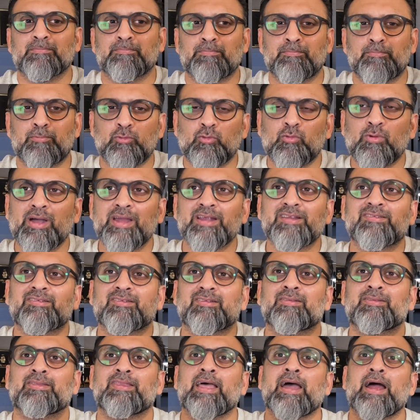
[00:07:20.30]
provides
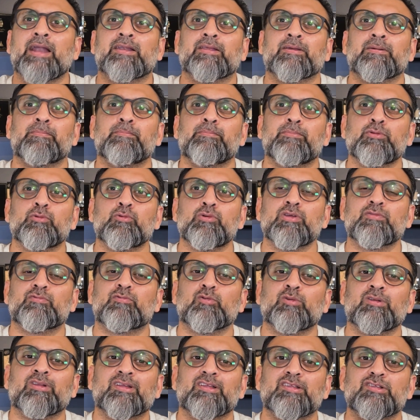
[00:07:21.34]
that
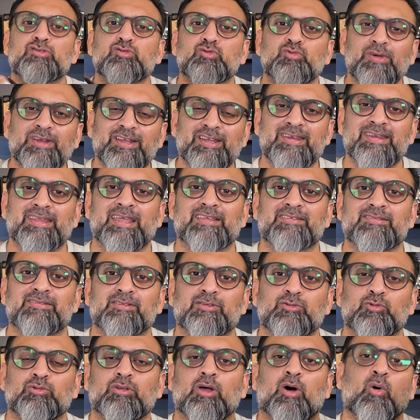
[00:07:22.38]
beautiful sweetness
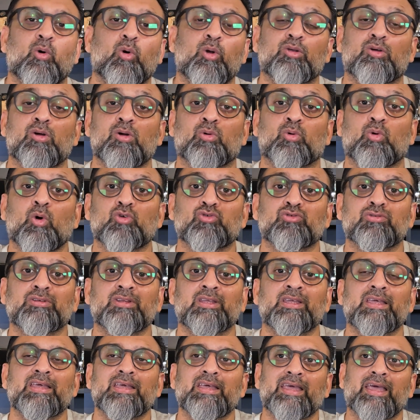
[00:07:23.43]
to the whole concoction
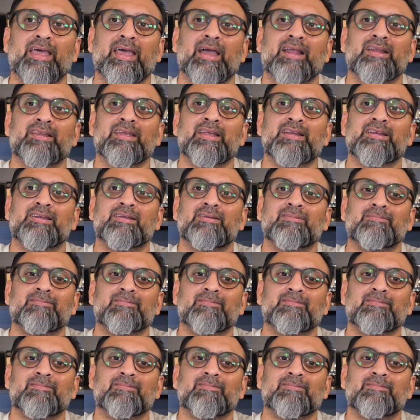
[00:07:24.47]
and it